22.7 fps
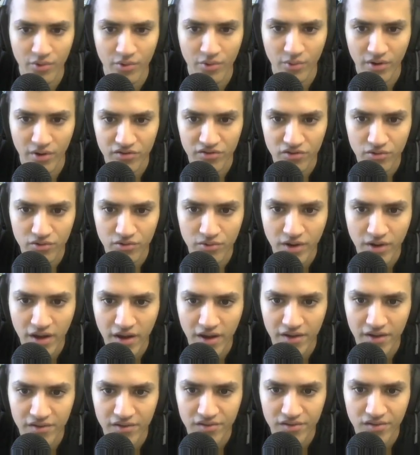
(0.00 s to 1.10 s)
what we want to do
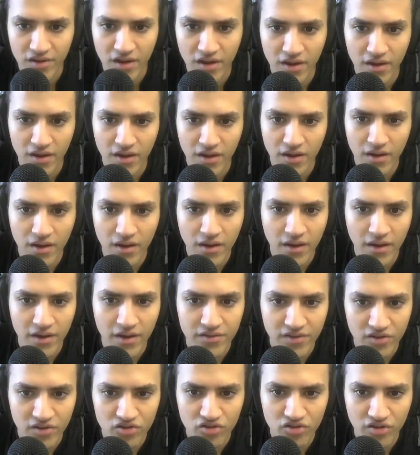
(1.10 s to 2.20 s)
is
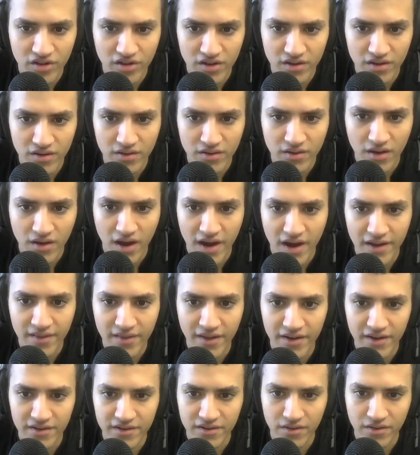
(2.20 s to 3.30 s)
essentially
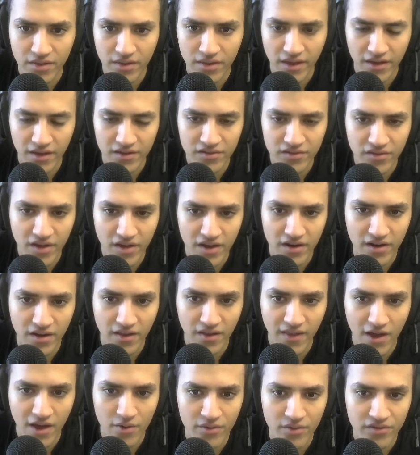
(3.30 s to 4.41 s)
highlight things that
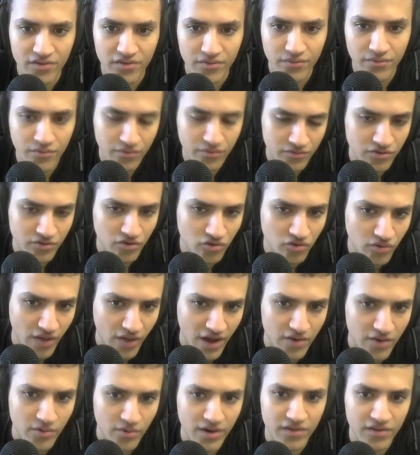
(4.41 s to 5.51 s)
allow us f- to do
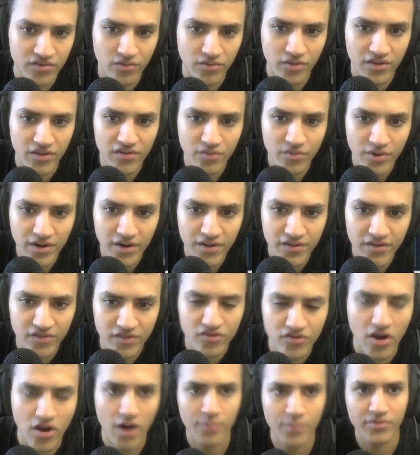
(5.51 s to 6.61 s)
that, right? So this one is a
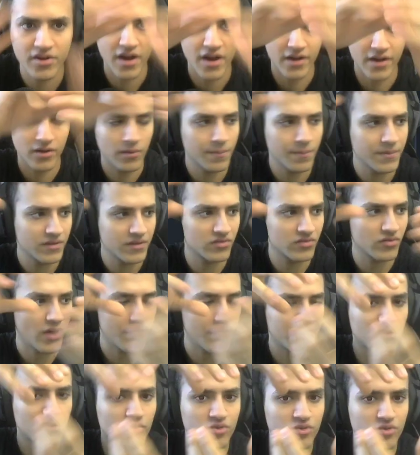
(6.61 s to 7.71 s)
top tile. So
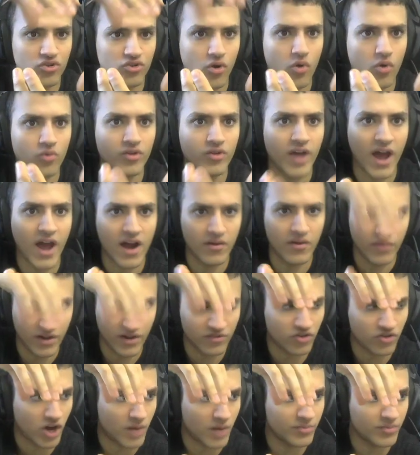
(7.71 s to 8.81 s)
that means we should only have that
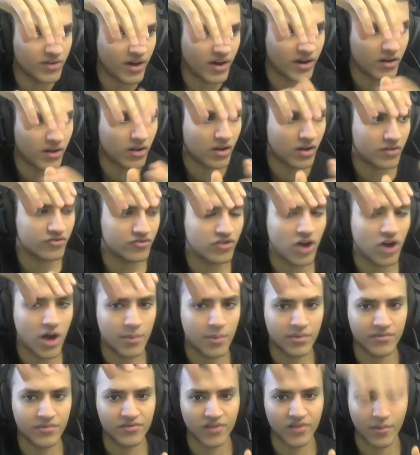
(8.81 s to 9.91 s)
top tile on
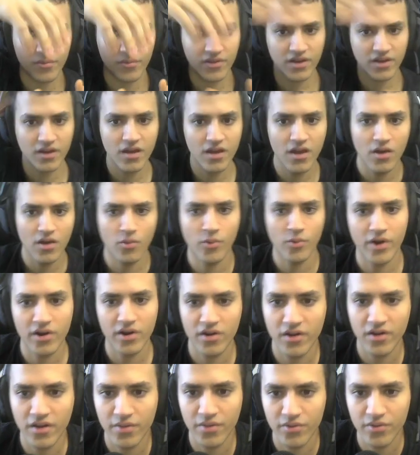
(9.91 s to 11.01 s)
top of something
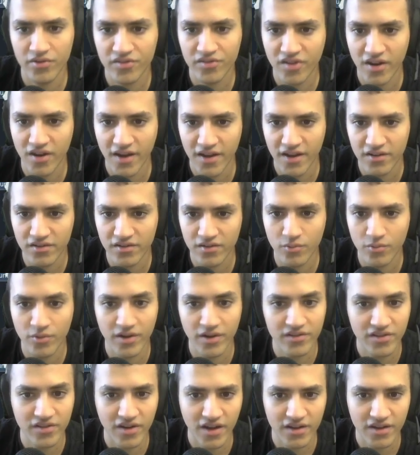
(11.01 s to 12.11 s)
where there's connect when
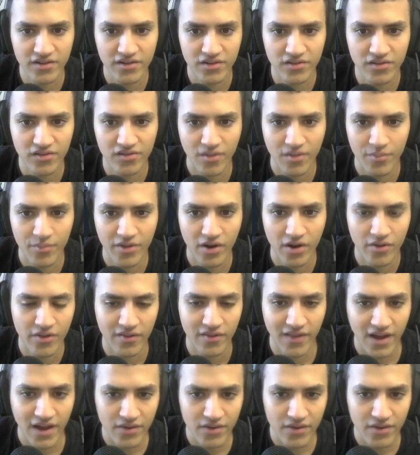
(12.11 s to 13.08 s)
it's connected to something on the